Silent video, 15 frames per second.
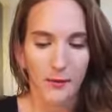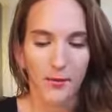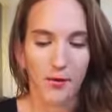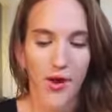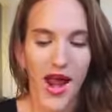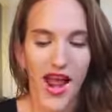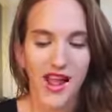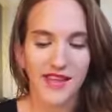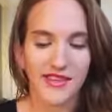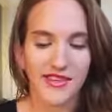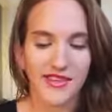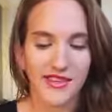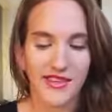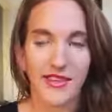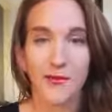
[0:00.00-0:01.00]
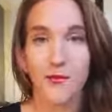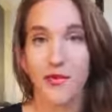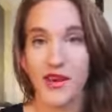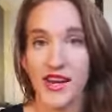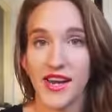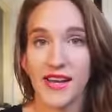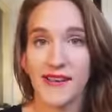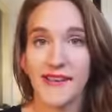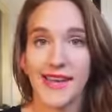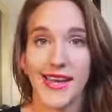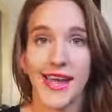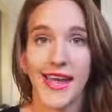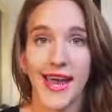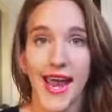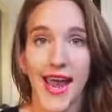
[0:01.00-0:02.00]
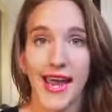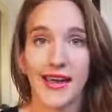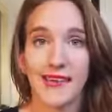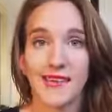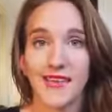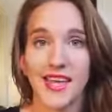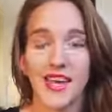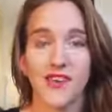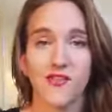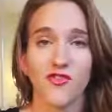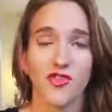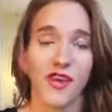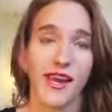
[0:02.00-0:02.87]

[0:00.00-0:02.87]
Breads. Pretty easy. Again, instead of